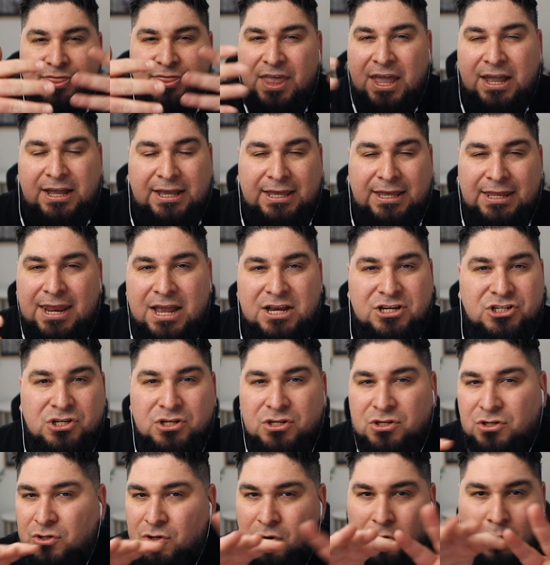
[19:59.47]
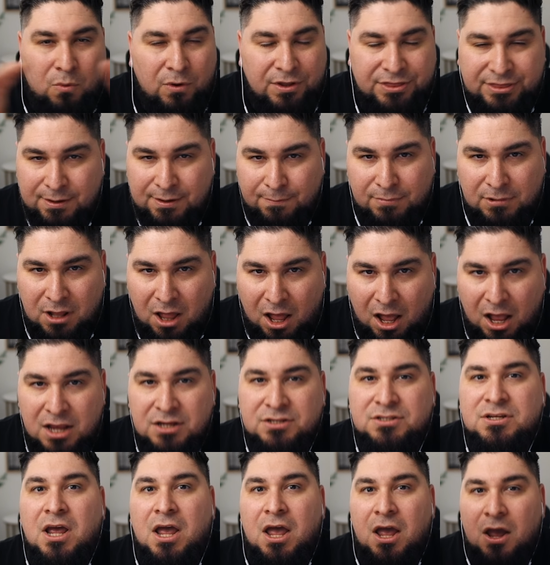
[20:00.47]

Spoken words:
that connection. You don't want them lost.